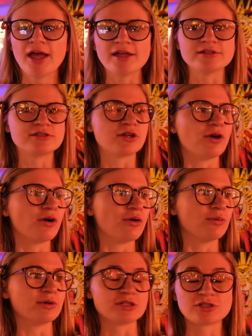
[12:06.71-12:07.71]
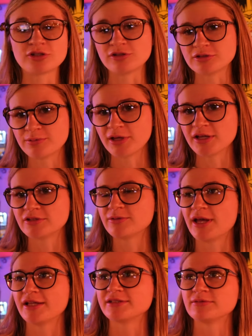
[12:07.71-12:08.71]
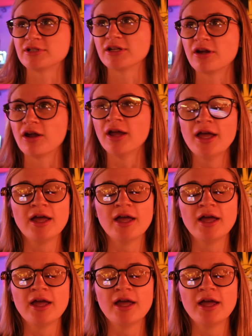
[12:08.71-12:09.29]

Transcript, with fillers: And so we just chose a place, we had some dinner.